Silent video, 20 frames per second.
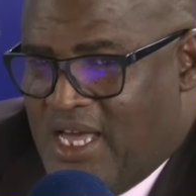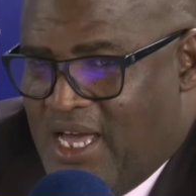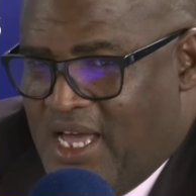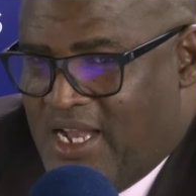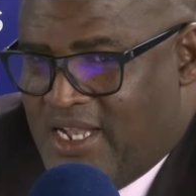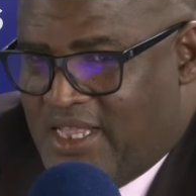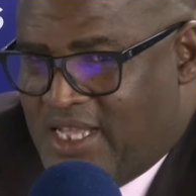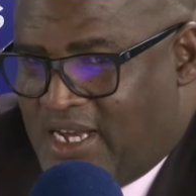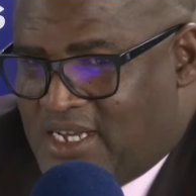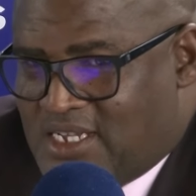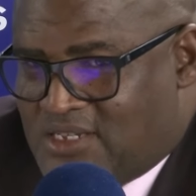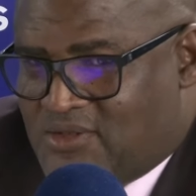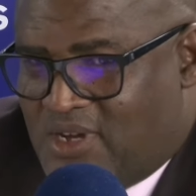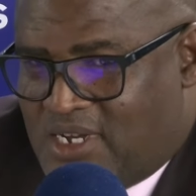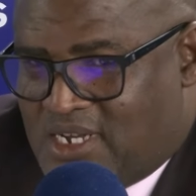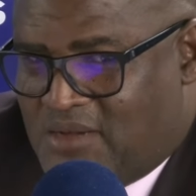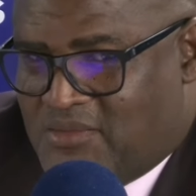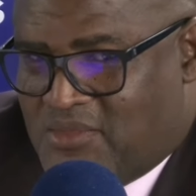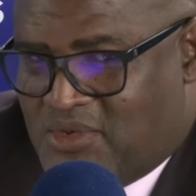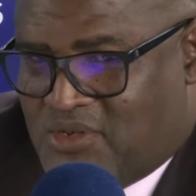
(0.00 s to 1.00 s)
and that is
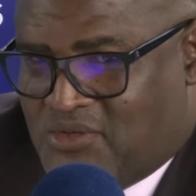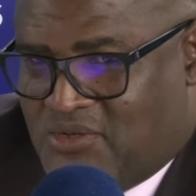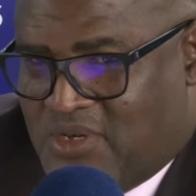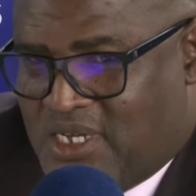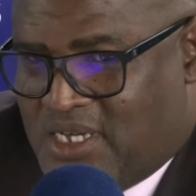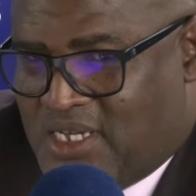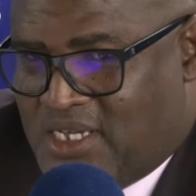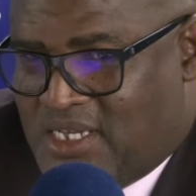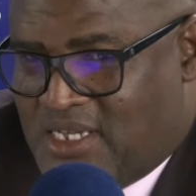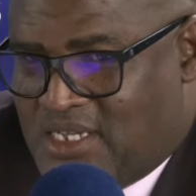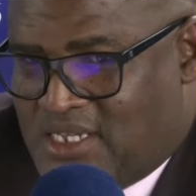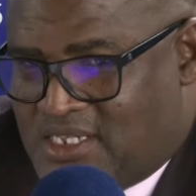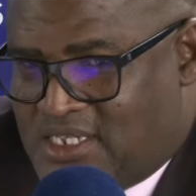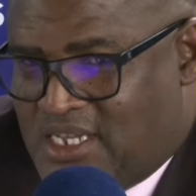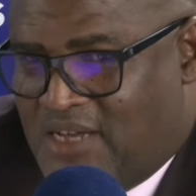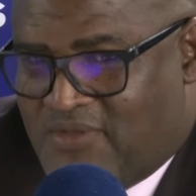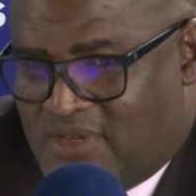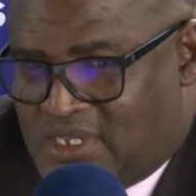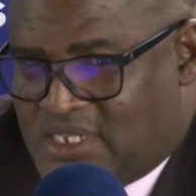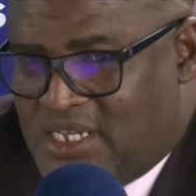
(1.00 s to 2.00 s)
what I'm doing,
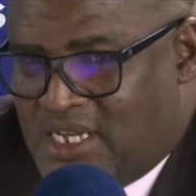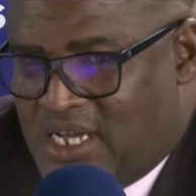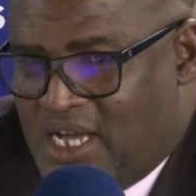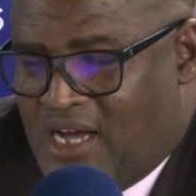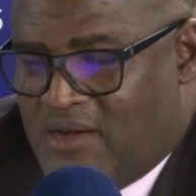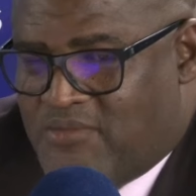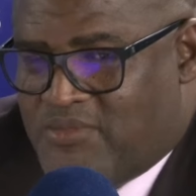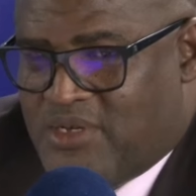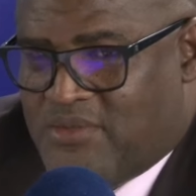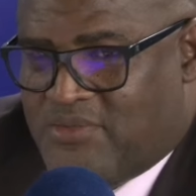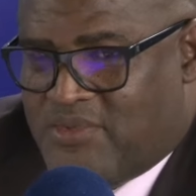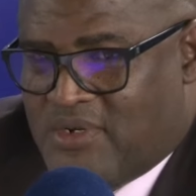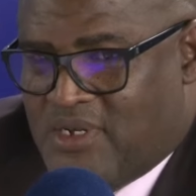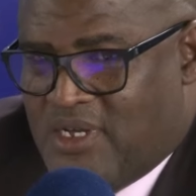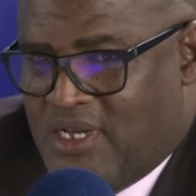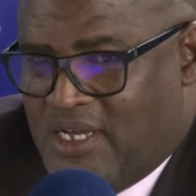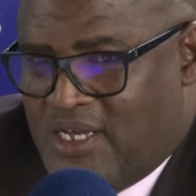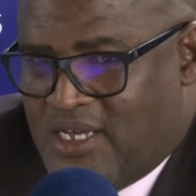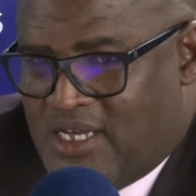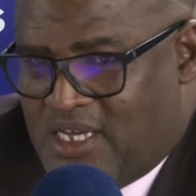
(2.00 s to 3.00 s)
servicing our people,
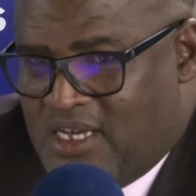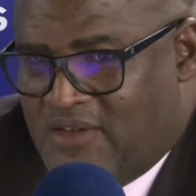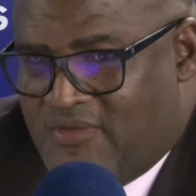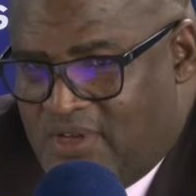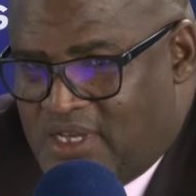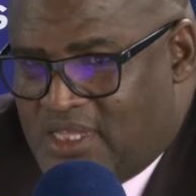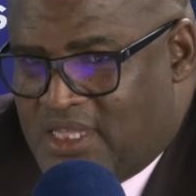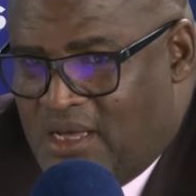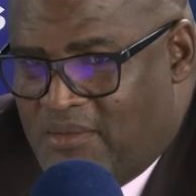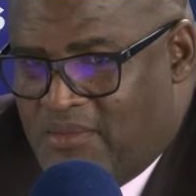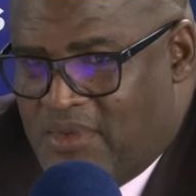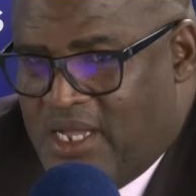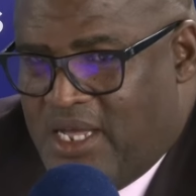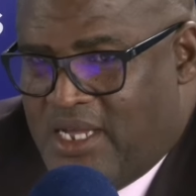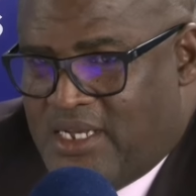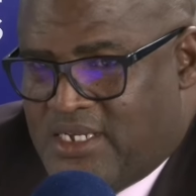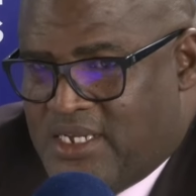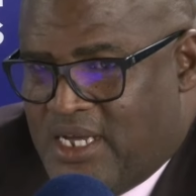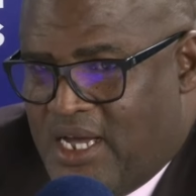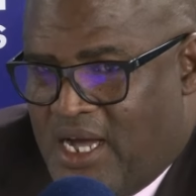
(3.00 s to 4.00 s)
giving them
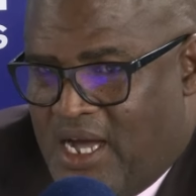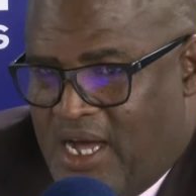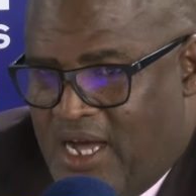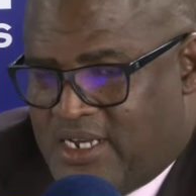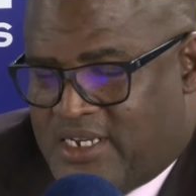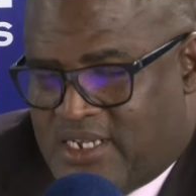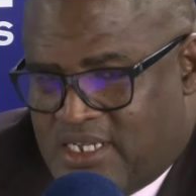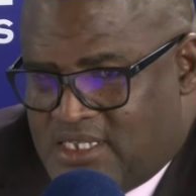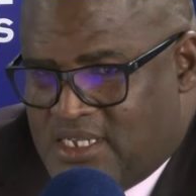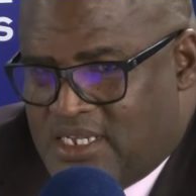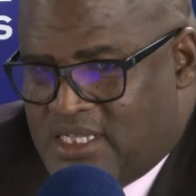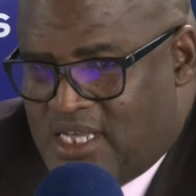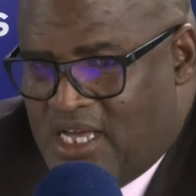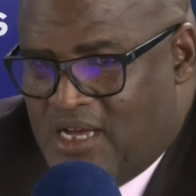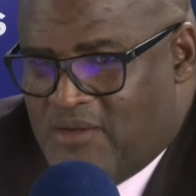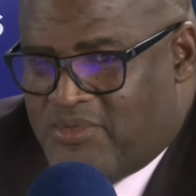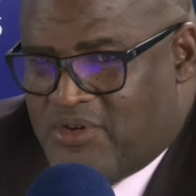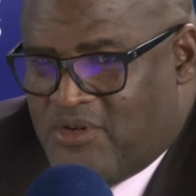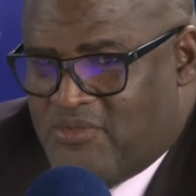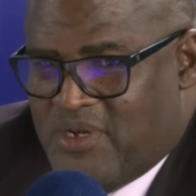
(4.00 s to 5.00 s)
land, addressing
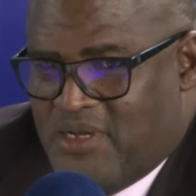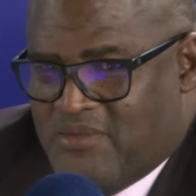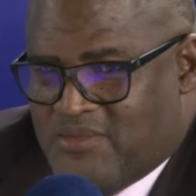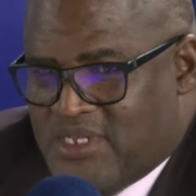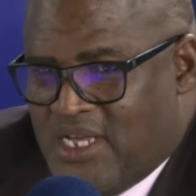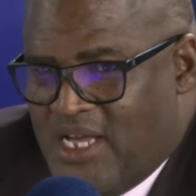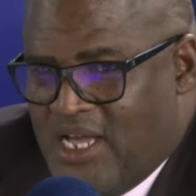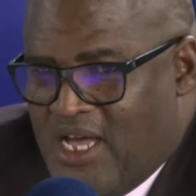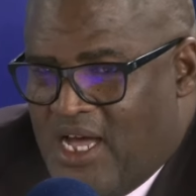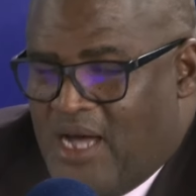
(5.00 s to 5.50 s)
their problems.